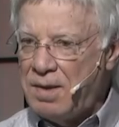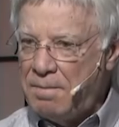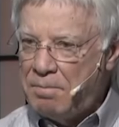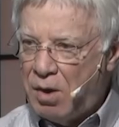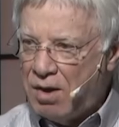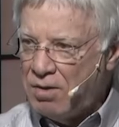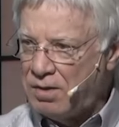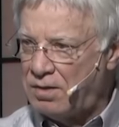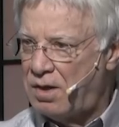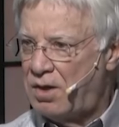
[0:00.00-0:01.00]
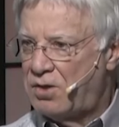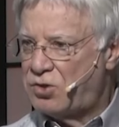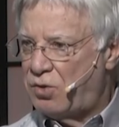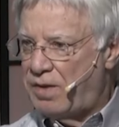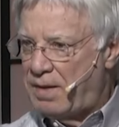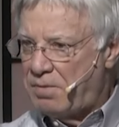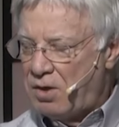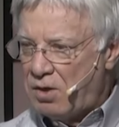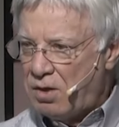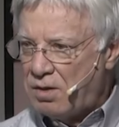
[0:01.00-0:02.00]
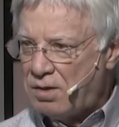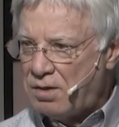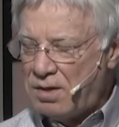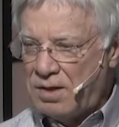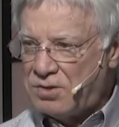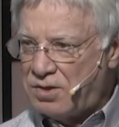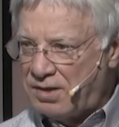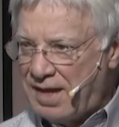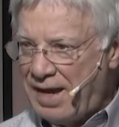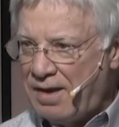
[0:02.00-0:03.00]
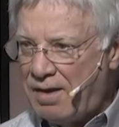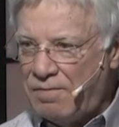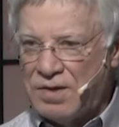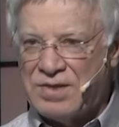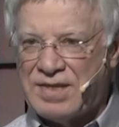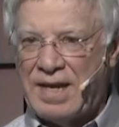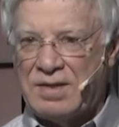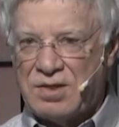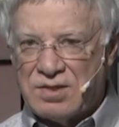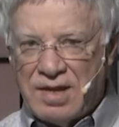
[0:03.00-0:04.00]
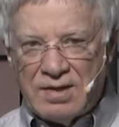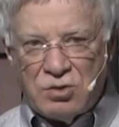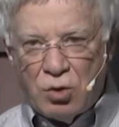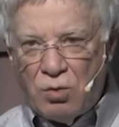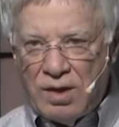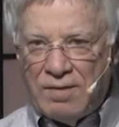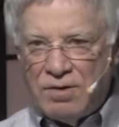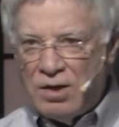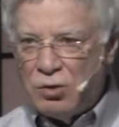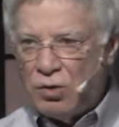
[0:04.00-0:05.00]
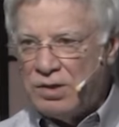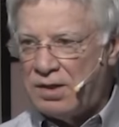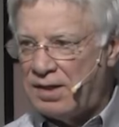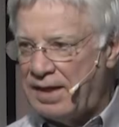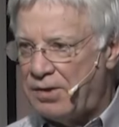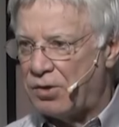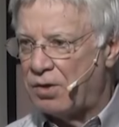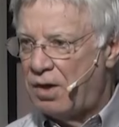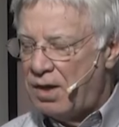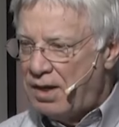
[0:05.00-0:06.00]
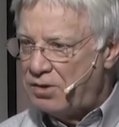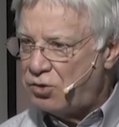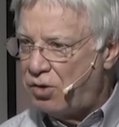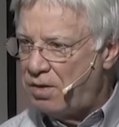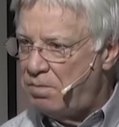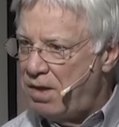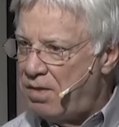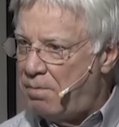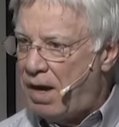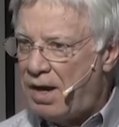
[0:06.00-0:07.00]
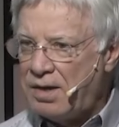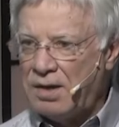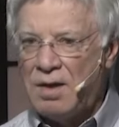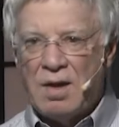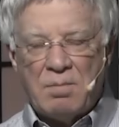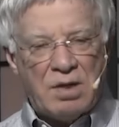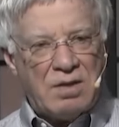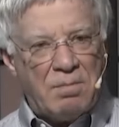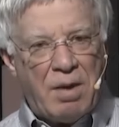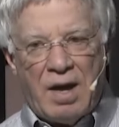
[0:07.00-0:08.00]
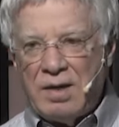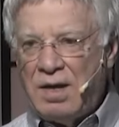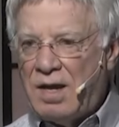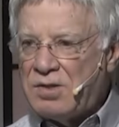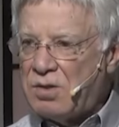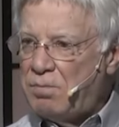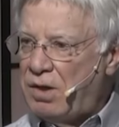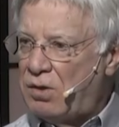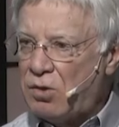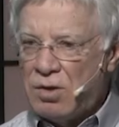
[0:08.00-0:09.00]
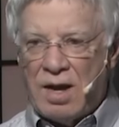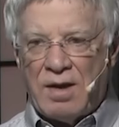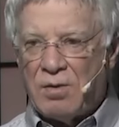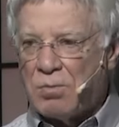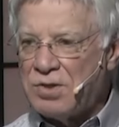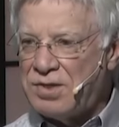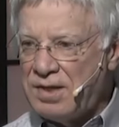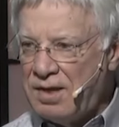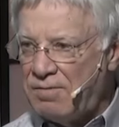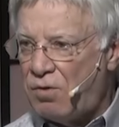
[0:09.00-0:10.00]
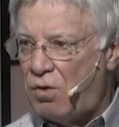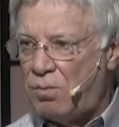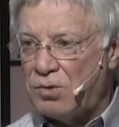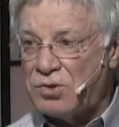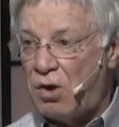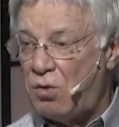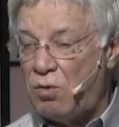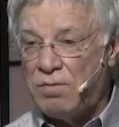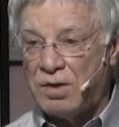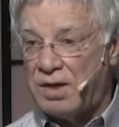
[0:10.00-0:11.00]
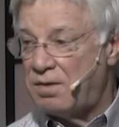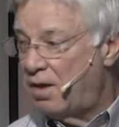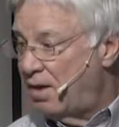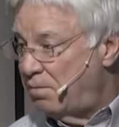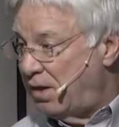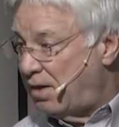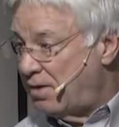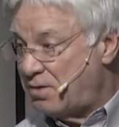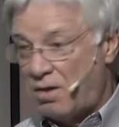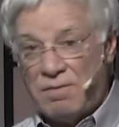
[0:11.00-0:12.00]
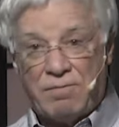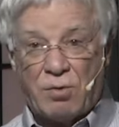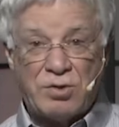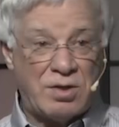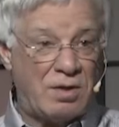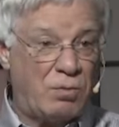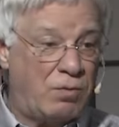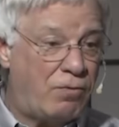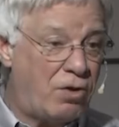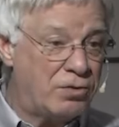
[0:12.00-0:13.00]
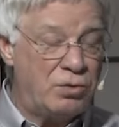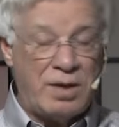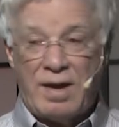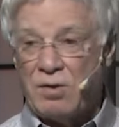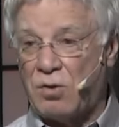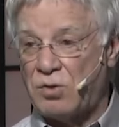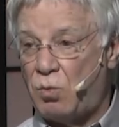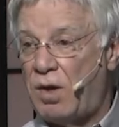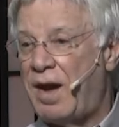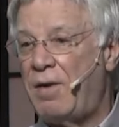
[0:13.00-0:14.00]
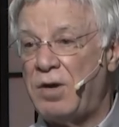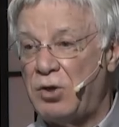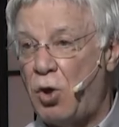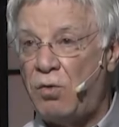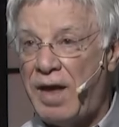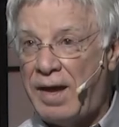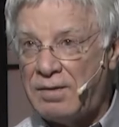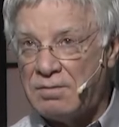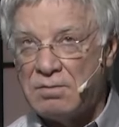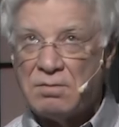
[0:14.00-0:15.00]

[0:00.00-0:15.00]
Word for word: imparted so that it's the day of the saints. It's not Joe Heavy anointed leader. It's going to be the body. But the body has to be learn how to receive almost all over again because unfortunately we fall in two categories. One, I already know that.